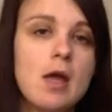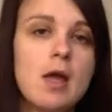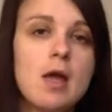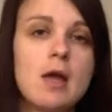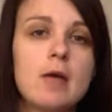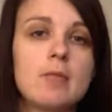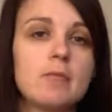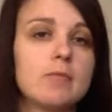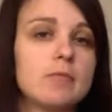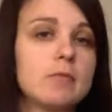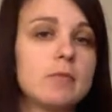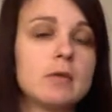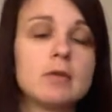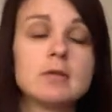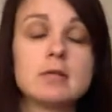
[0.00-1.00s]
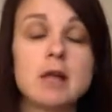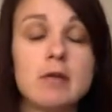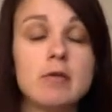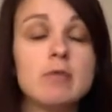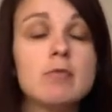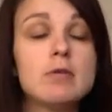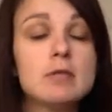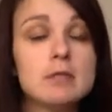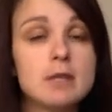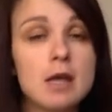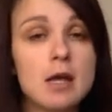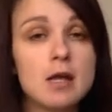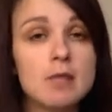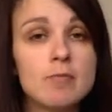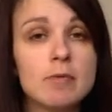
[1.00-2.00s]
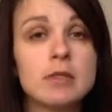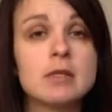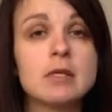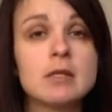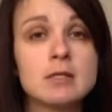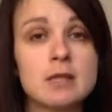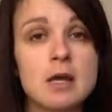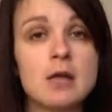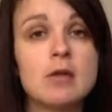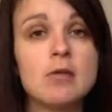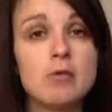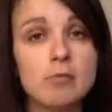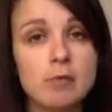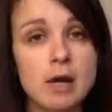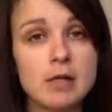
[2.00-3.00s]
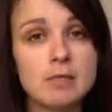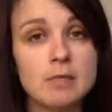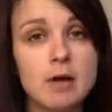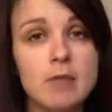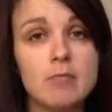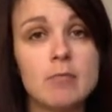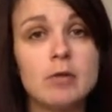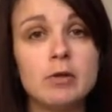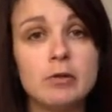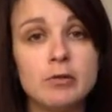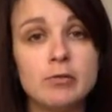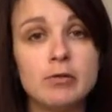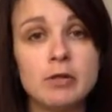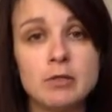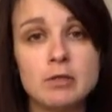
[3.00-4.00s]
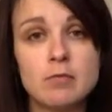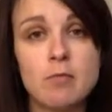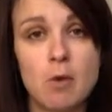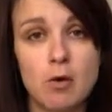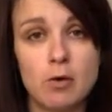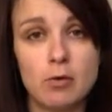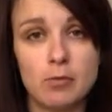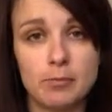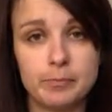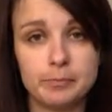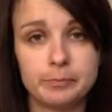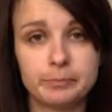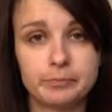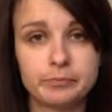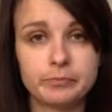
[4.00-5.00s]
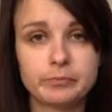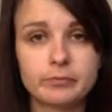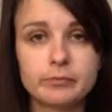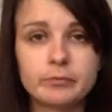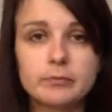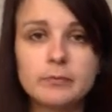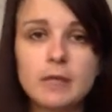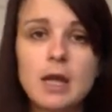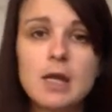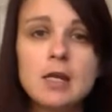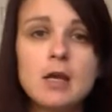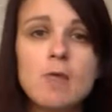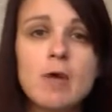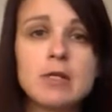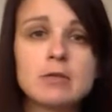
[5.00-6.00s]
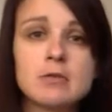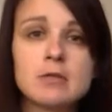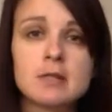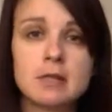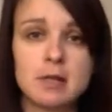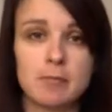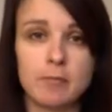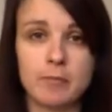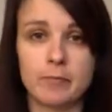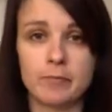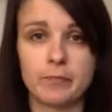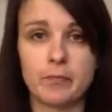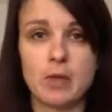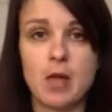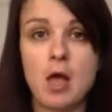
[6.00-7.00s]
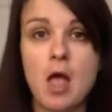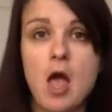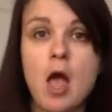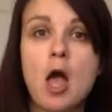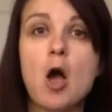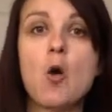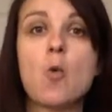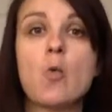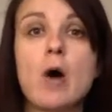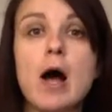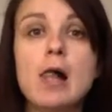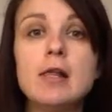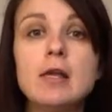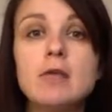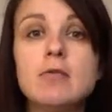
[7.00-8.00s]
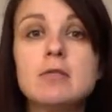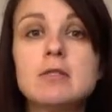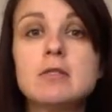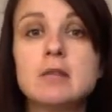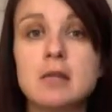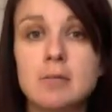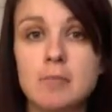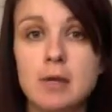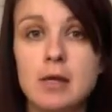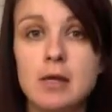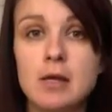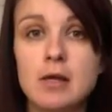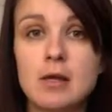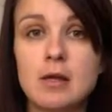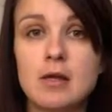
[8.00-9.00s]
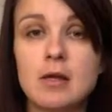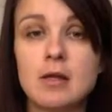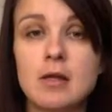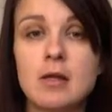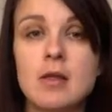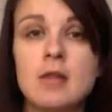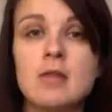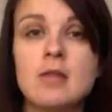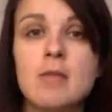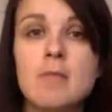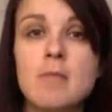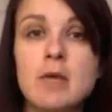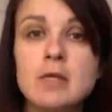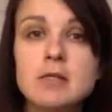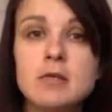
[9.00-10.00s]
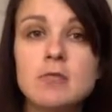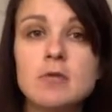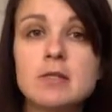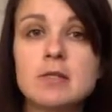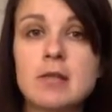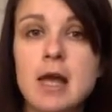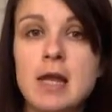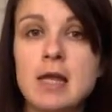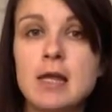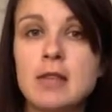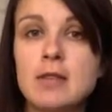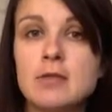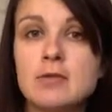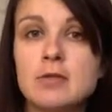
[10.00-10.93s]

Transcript: And Slavik was sad, but he said, All right, mom, we'll look for it tomorrow and he went to sleep. While he was sleeping, the mitten was lying in the